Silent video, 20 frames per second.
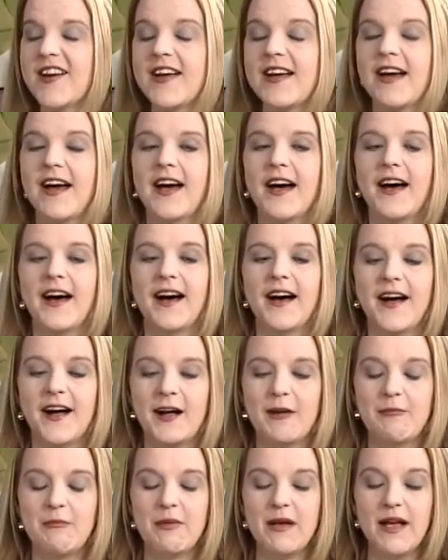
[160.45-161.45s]

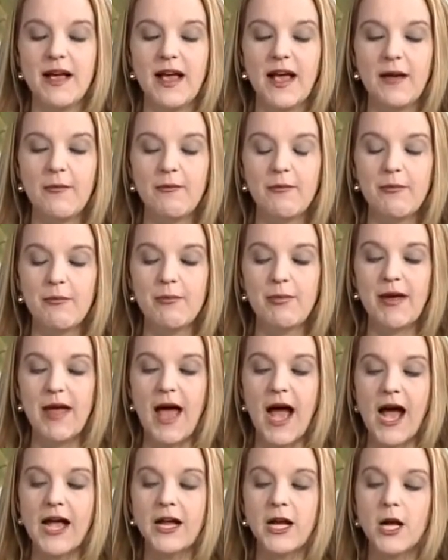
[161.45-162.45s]
But
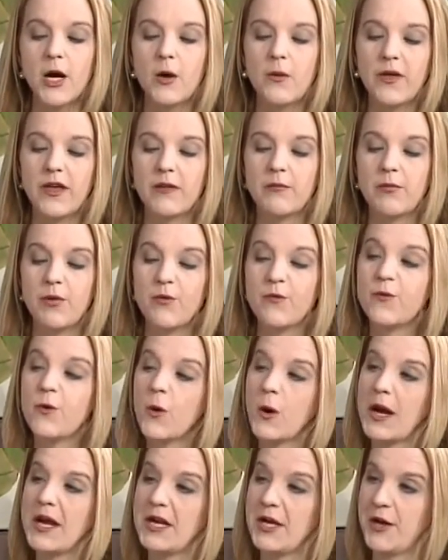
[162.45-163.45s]
I go in
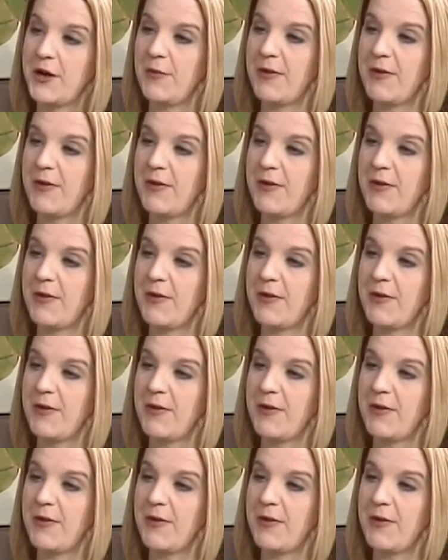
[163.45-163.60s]
before I go.